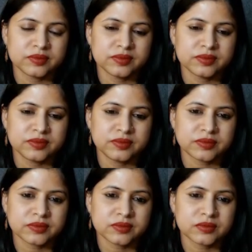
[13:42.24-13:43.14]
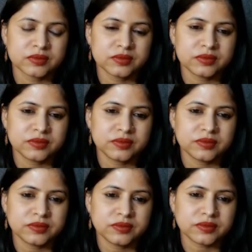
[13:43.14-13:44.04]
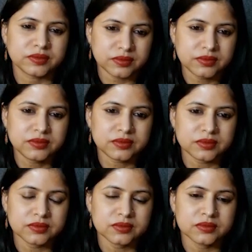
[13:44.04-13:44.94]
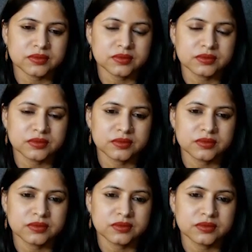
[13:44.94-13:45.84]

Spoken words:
(silent)